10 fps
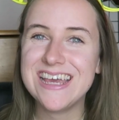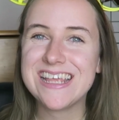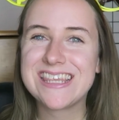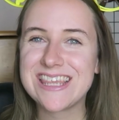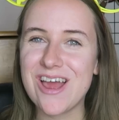
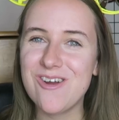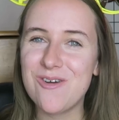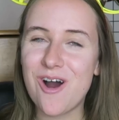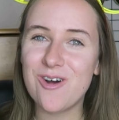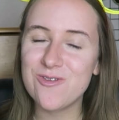
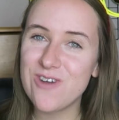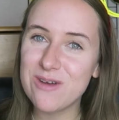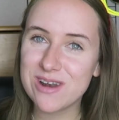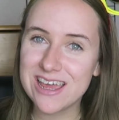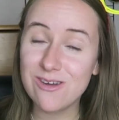So
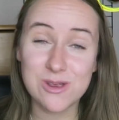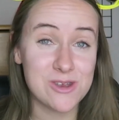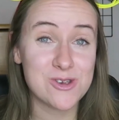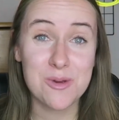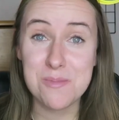
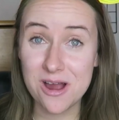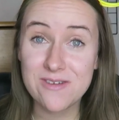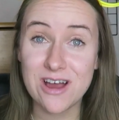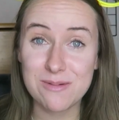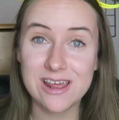my
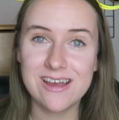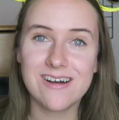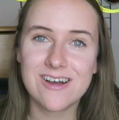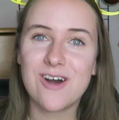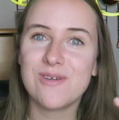family
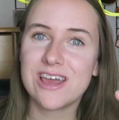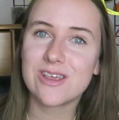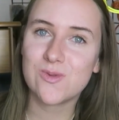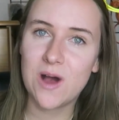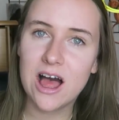are coming
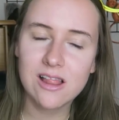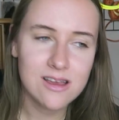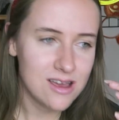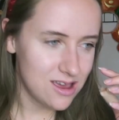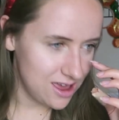as
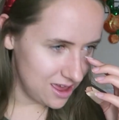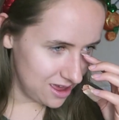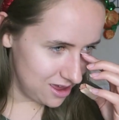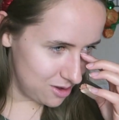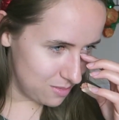well,
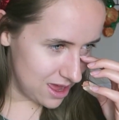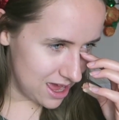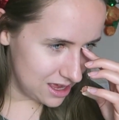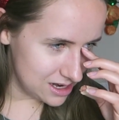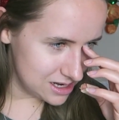
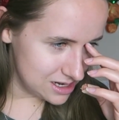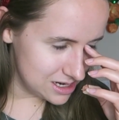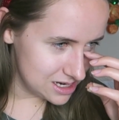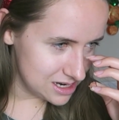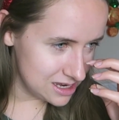
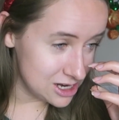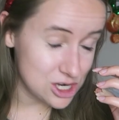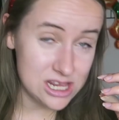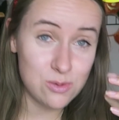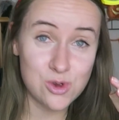and
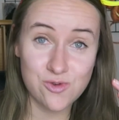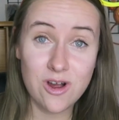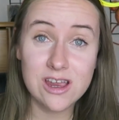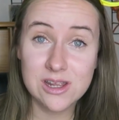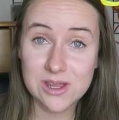actually it was
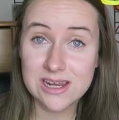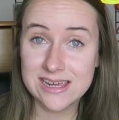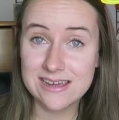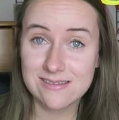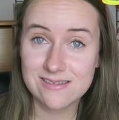Ryan's
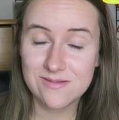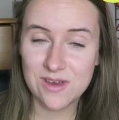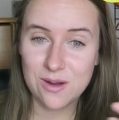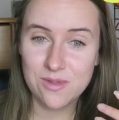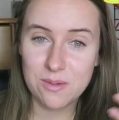idea
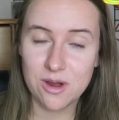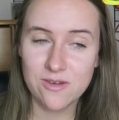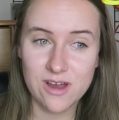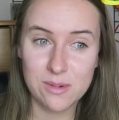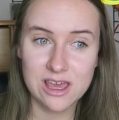that my
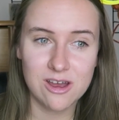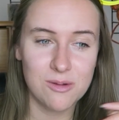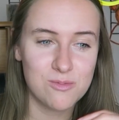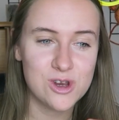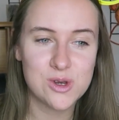family
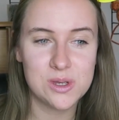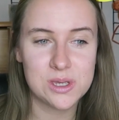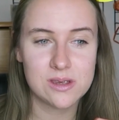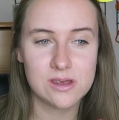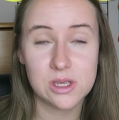come, which
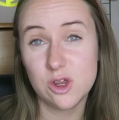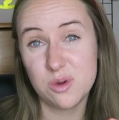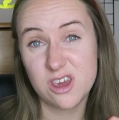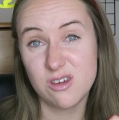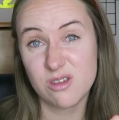is a
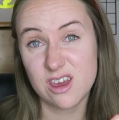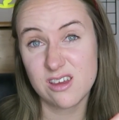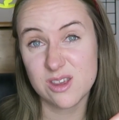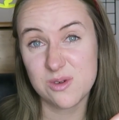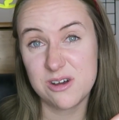super cute thing
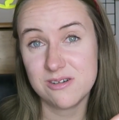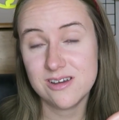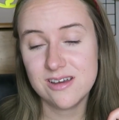as well.